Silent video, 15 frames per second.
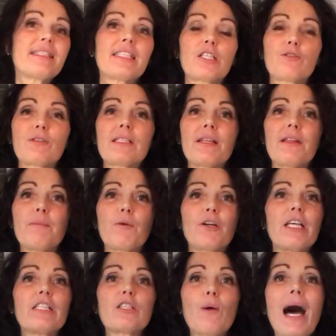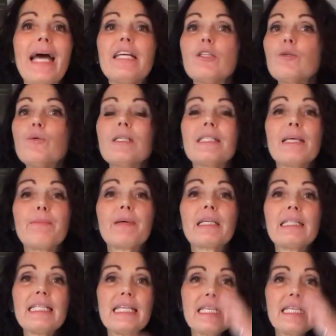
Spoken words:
the citrus in the morning. So I do it typically,